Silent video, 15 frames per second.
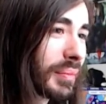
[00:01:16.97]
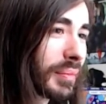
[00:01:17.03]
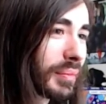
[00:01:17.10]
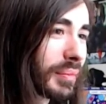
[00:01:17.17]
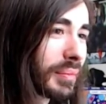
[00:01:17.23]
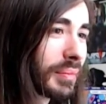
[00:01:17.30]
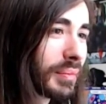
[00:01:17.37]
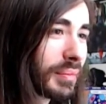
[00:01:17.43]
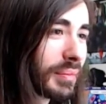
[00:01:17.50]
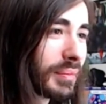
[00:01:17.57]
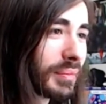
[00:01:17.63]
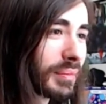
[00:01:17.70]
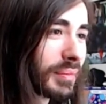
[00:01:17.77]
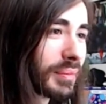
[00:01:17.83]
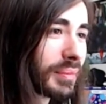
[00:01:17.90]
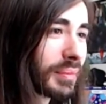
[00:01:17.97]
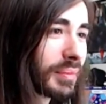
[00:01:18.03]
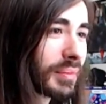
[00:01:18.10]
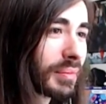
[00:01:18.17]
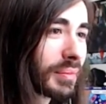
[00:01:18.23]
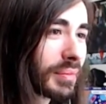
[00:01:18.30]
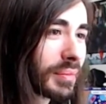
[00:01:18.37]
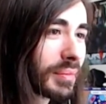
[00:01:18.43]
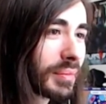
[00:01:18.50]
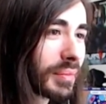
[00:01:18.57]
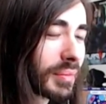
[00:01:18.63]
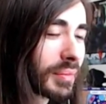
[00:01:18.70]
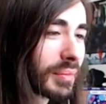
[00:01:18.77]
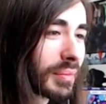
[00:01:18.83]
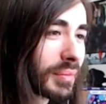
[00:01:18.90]

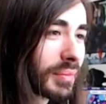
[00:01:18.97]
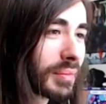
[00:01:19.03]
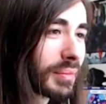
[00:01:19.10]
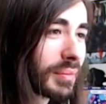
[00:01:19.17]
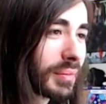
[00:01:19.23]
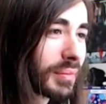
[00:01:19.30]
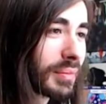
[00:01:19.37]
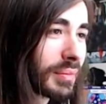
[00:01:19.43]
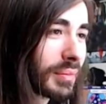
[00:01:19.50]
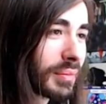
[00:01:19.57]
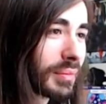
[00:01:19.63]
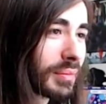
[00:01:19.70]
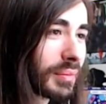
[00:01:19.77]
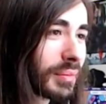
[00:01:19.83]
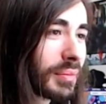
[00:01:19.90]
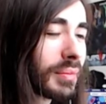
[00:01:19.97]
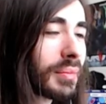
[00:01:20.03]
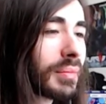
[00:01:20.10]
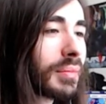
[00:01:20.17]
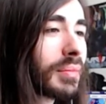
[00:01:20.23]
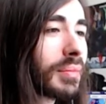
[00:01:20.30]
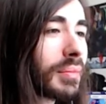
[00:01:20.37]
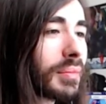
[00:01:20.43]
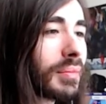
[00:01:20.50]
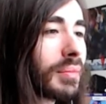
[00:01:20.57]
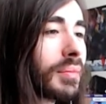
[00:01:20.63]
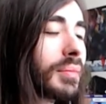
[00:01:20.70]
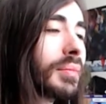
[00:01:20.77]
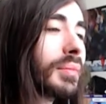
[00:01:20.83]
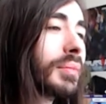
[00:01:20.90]

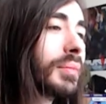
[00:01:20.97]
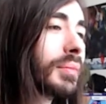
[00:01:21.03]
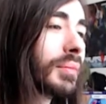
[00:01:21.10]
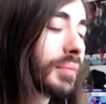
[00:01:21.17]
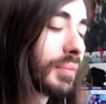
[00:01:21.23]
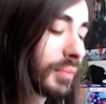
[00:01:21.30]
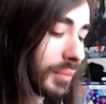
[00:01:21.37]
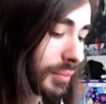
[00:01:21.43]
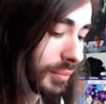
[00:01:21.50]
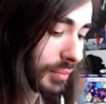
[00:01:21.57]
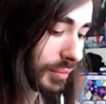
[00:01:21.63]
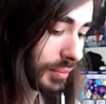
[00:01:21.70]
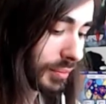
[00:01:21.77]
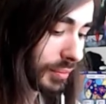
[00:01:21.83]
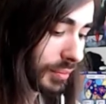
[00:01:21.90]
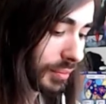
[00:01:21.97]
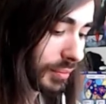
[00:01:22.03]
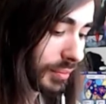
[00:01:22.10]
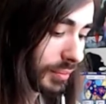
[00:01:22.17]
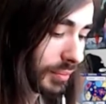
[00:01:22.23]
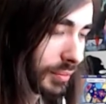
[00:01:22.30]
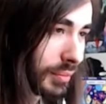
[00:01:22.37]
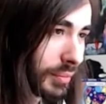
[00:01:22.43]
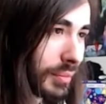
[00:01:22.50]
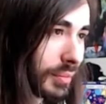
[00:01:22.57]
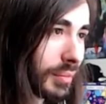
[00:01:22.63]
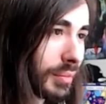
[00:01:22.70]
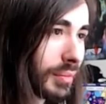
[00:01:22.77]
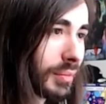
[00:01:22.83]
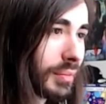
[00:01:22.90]

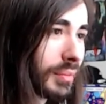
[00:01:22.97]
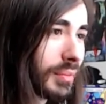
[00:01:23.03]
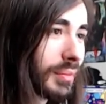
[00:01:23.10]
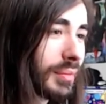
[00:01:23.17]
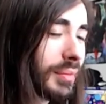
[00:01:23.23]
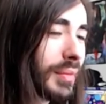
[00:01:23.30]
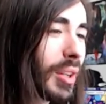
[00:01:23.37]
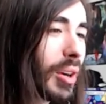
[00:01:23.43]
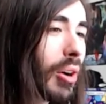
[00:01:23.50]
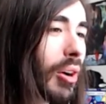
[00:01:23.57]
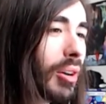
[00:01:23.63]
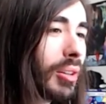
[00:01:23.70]
(silent)